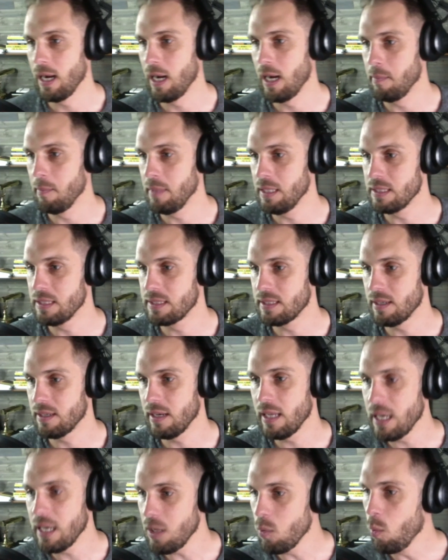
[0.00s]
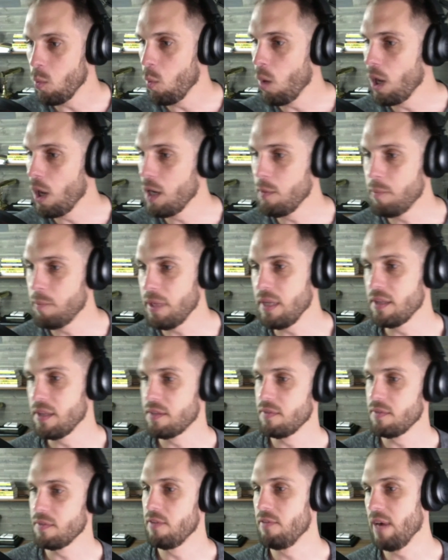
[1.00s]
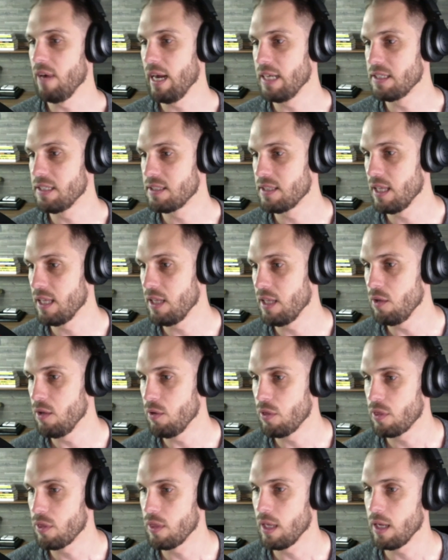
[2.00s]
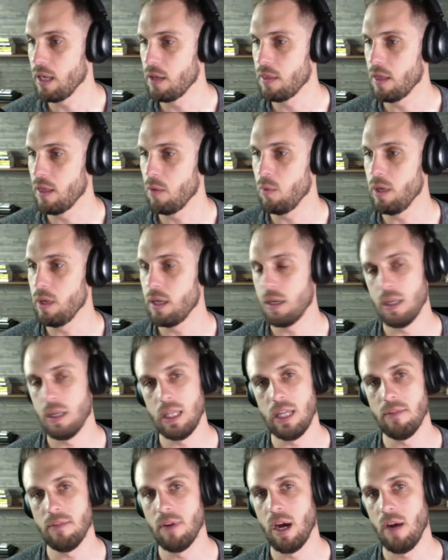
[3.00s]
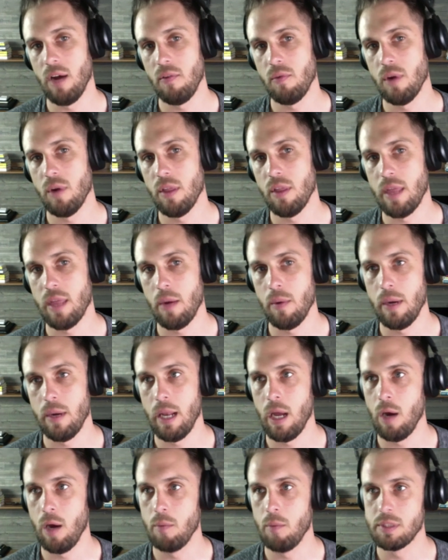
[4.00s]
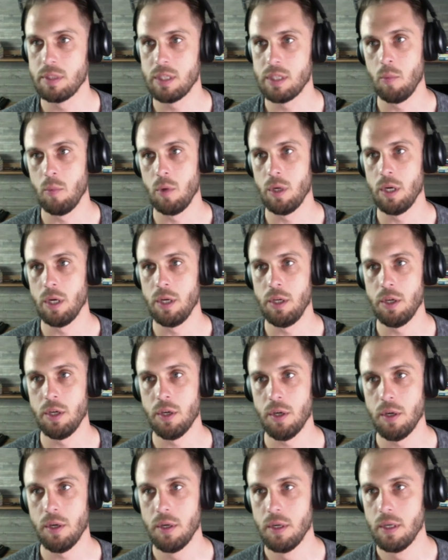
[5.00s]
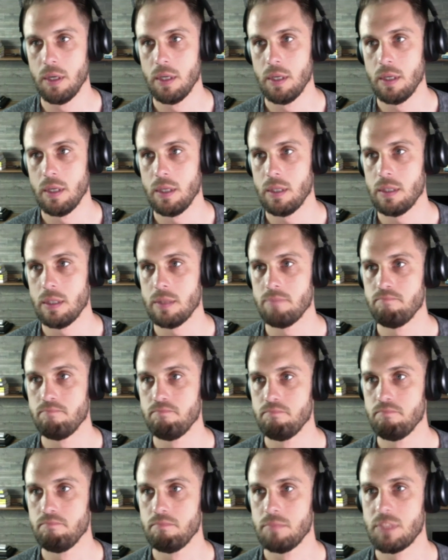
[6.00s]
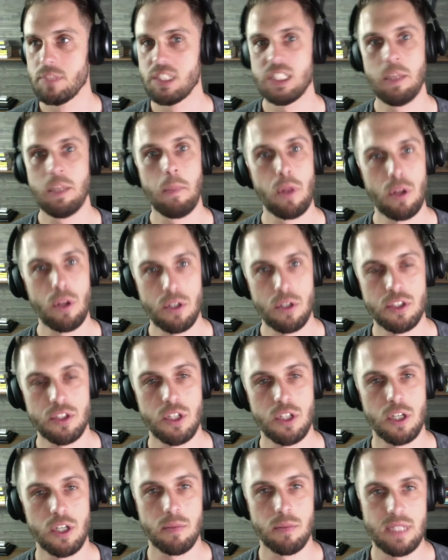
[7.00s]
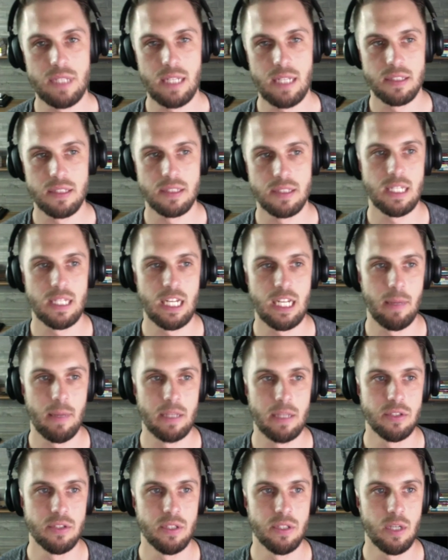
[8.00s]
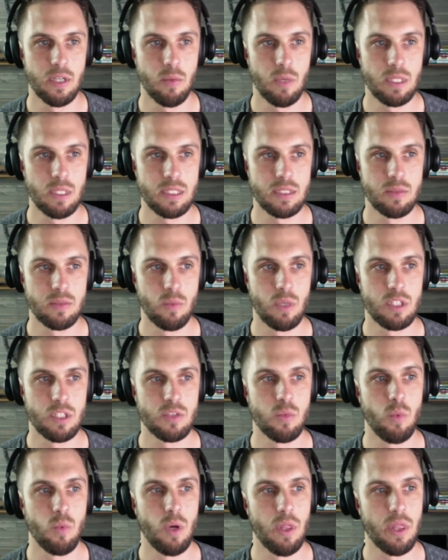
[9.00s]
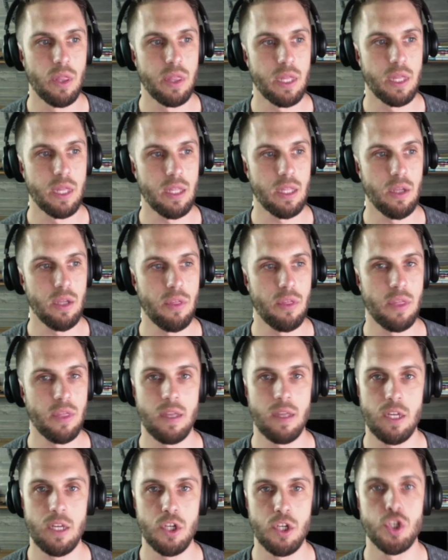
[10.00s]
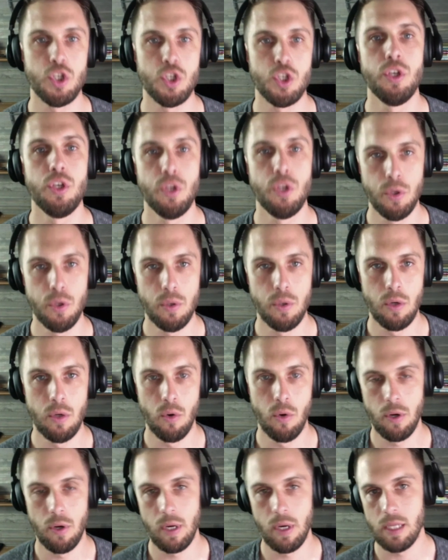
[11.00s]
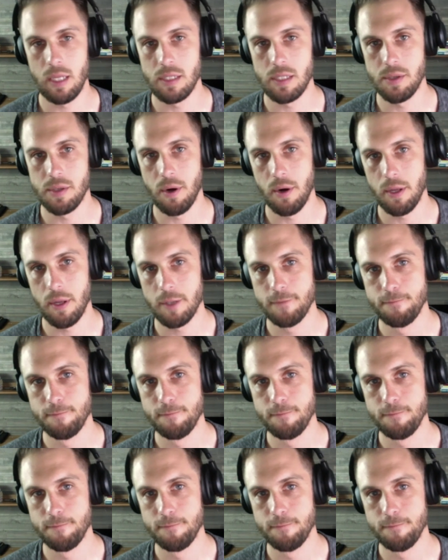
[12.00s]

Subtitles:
Is there any one piece of advice that you think that we can leave off with that would help someone in your similar circumstances thinking about doing? What's one thing that you think they should do in order to get started?